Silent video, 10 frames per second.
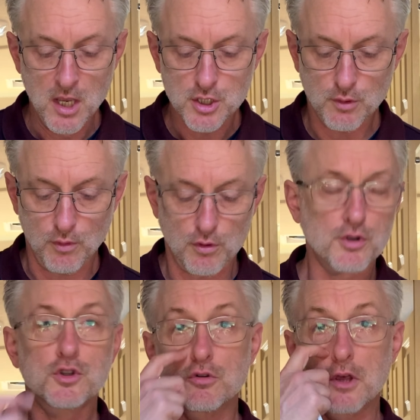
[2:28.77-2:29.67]
So in order to
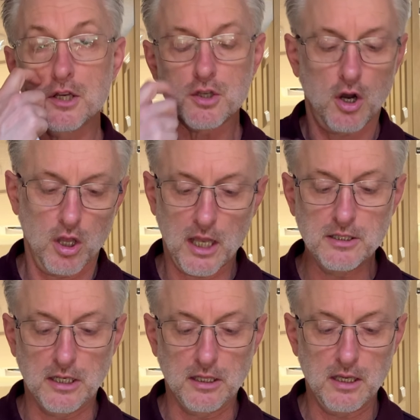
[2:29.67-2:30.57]
do this, all I
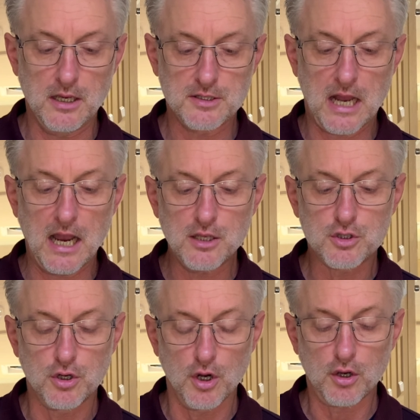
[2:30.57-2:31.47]
did is I
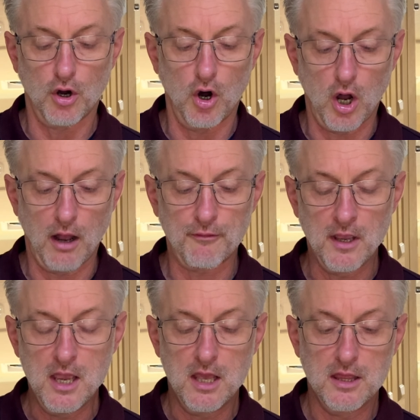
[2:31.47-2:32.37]
took off
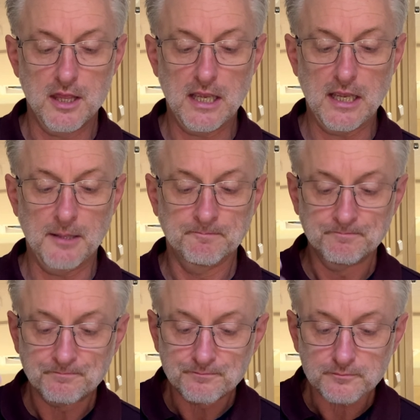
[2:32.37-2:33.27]
the
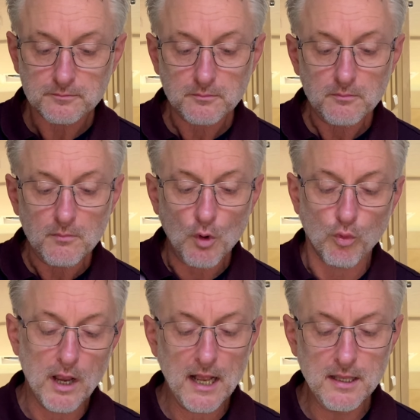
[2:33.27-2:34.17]

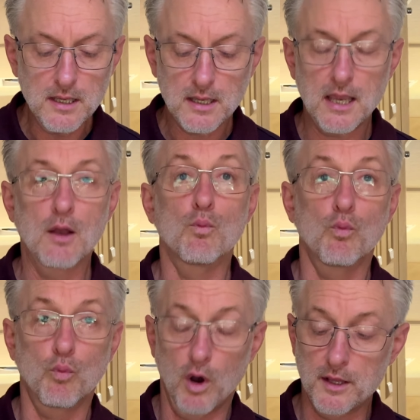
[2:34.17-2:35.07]
red and
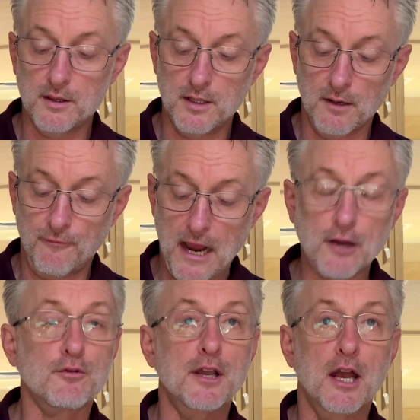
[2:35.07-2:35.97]
what the
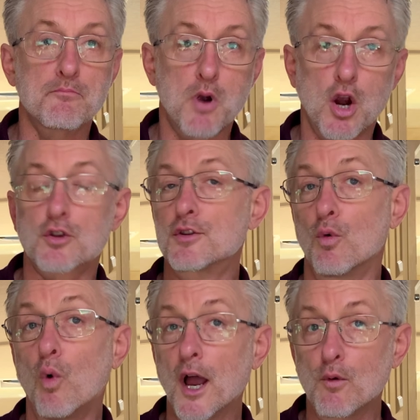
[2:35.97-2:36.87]
factory had marked the
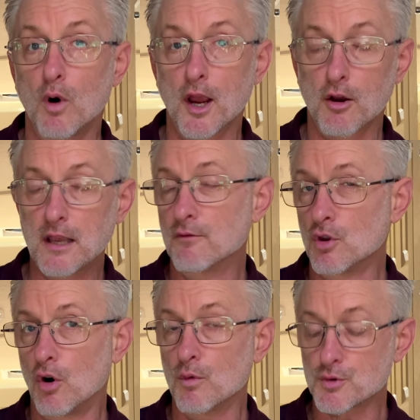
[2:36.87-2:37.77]
white wire, even
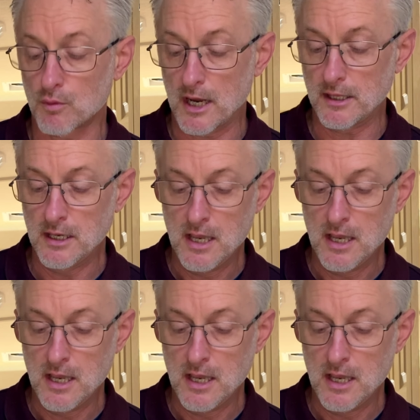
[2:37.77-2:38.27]
though it was red,